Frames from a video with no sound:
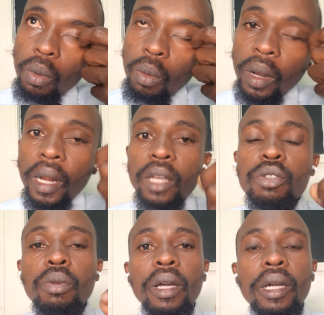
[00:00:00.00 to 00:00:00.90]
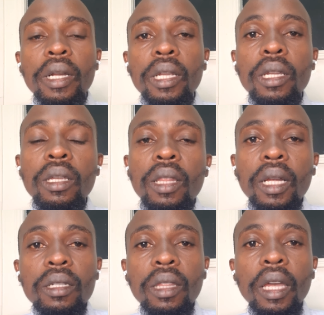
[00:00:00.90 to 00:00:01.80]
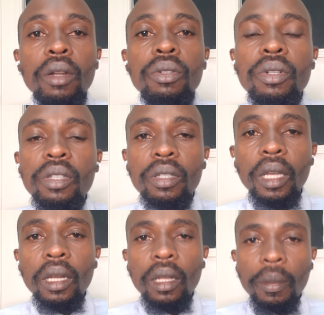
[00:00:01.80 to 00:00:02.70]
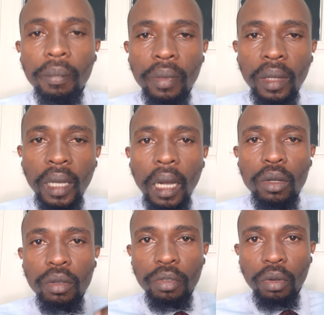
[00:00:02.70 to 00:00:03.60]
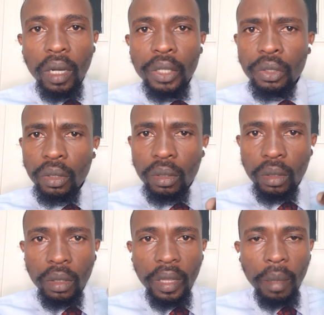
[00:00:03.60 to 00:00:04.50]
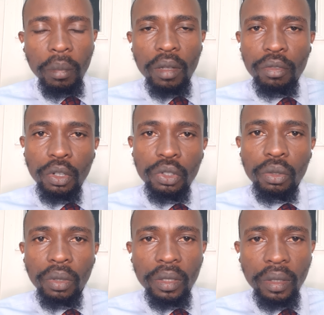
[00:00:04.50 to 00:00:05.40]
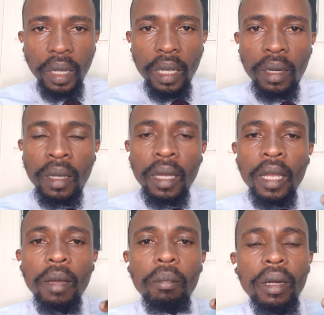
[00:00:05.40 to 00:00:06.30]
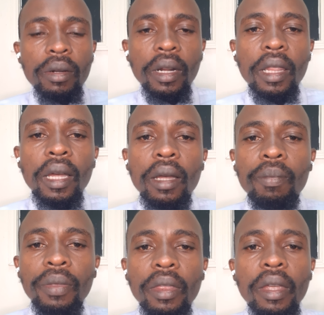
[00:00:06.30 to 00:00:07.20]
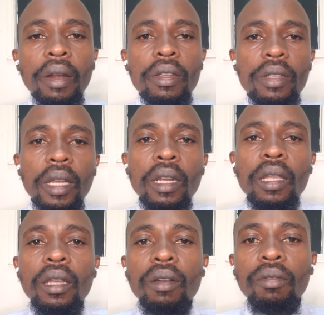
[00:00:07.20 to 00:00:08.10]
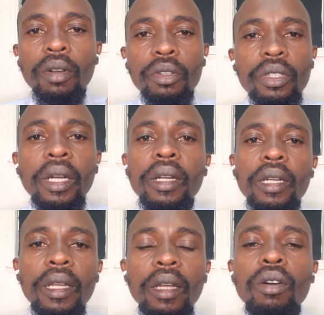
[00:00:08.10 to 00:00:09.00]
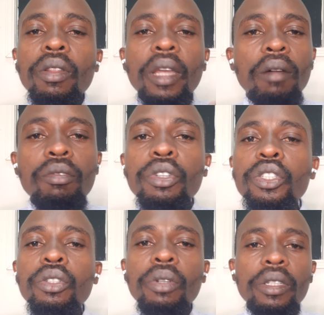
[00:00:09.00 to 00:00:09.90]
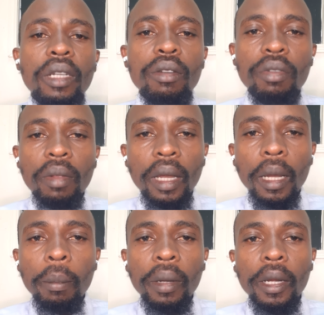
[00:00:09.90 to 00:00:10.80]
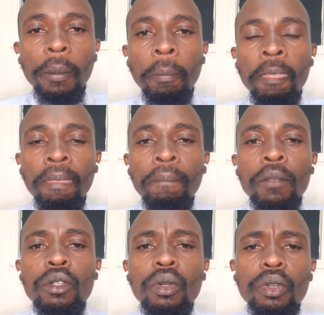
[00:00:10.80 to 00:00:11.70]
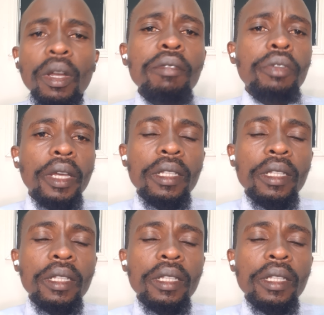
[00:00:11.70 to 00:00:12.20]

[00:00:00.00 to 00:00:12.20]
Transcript: one has to agree that they are not resigning out of coercion or they are being forced to resign, but rather they're resigning voluntarily, or they have wished to resign from the company. So you have to